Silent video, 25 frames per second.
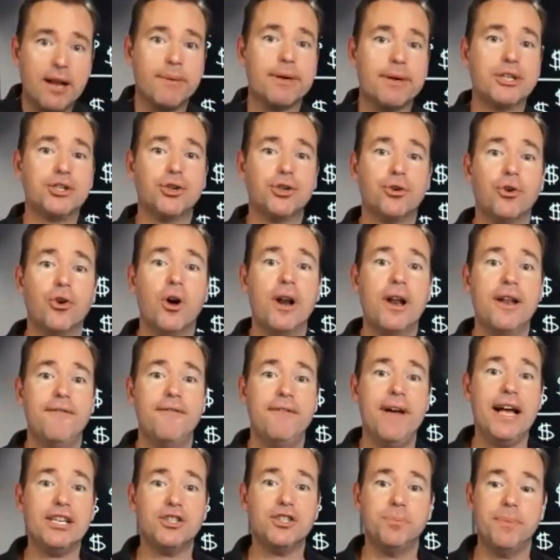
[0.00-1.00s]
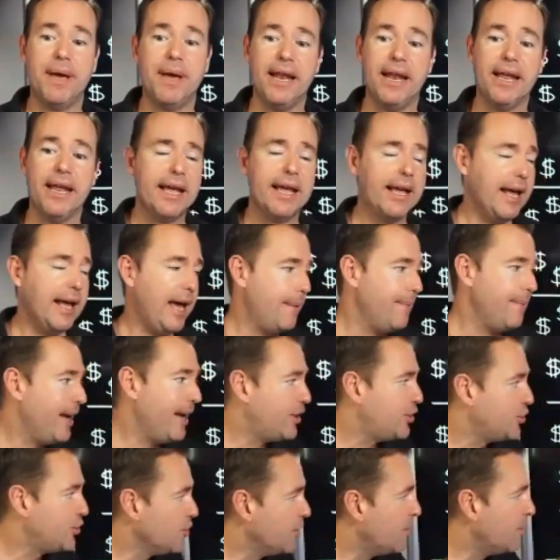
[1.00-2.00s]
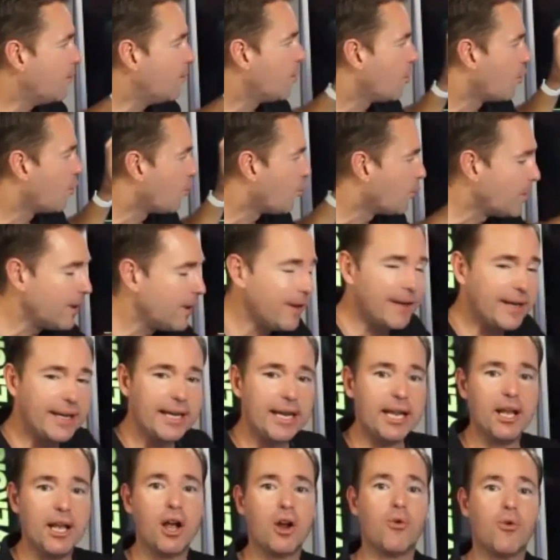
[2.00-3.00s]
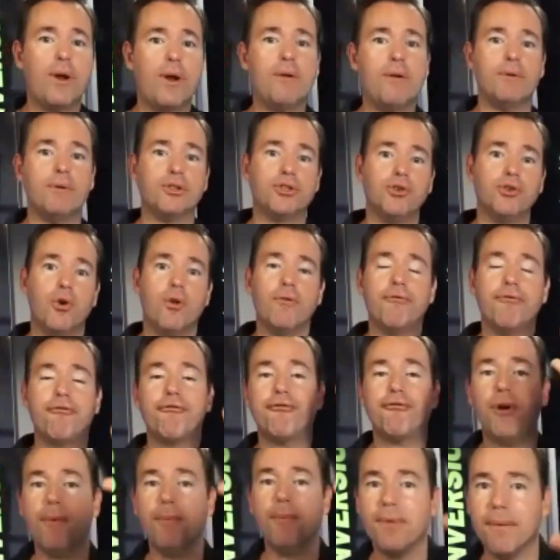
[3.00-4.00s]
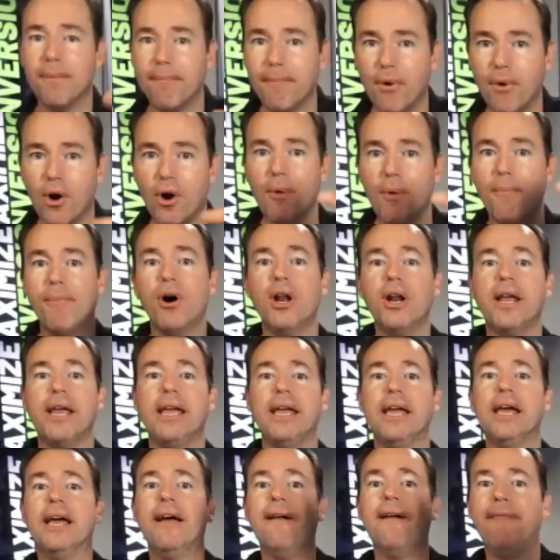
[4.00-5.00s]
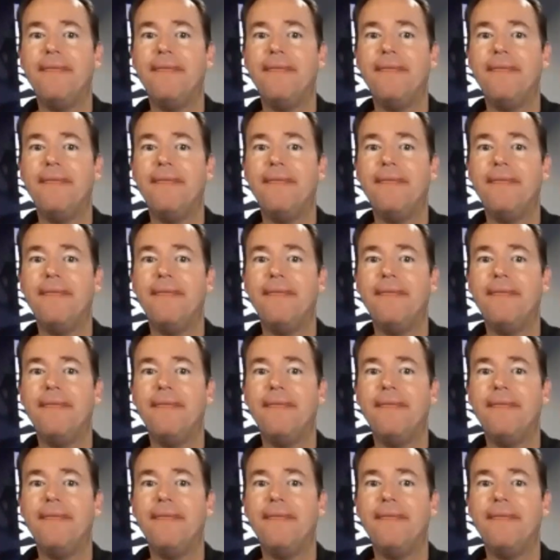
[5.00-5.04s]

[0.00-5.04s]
a return on investment? And make sure that we're really getting a great result from the money